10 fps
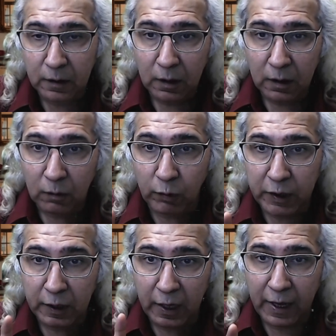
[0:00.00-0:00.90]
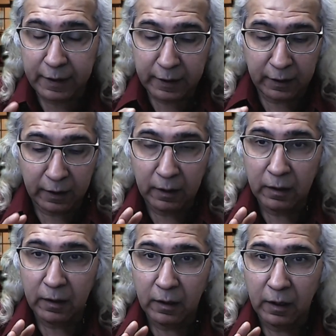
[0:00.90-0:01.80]
We are adding
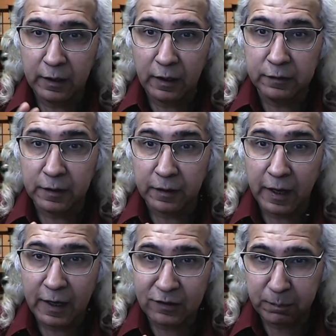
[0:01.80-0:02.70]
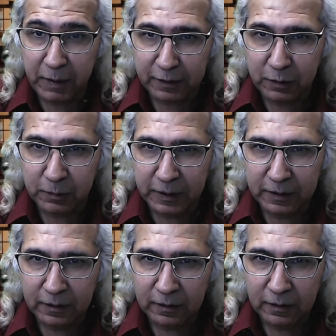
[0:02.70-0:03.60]
another aspect to
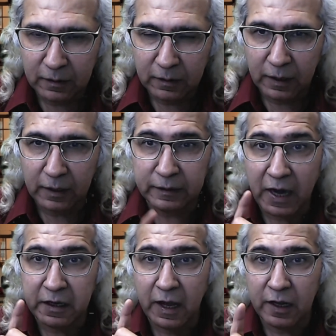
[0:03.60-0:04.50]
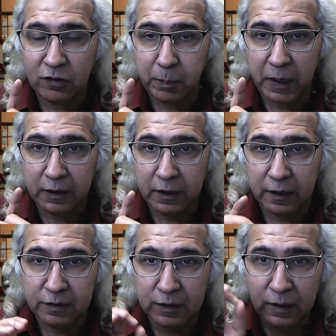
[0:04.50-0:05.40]
it, and that aspect
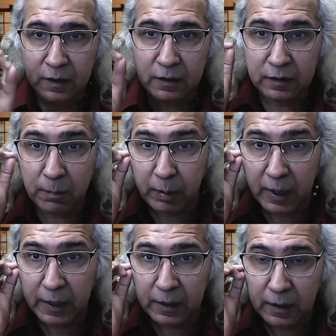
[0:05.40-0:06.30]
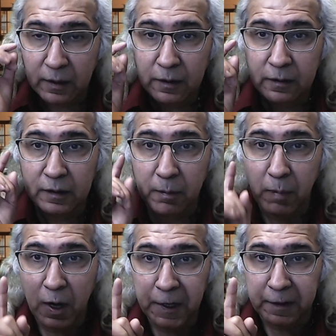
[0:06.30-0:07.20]
is the brain, the
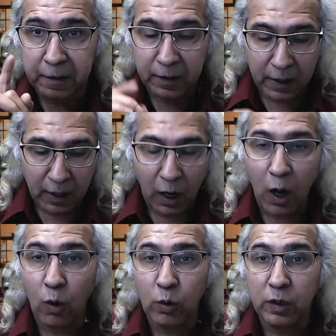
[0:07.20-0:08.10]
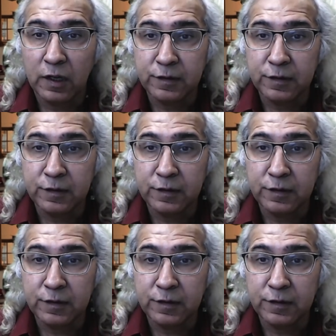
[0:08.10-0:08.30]
mind. How does